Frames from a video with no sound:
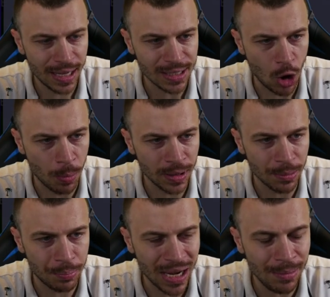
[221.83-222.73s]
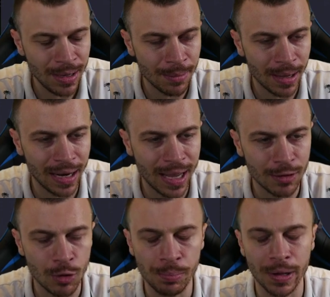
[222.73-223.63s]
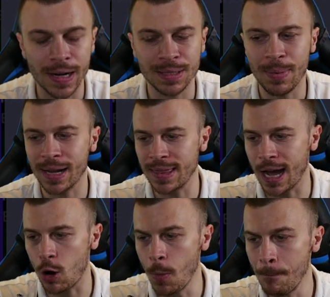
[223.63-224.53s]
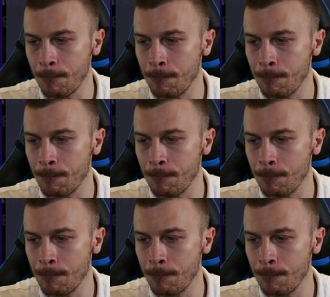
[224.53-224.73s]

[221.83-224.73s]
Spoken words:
let's open the premium Electrum players pack now.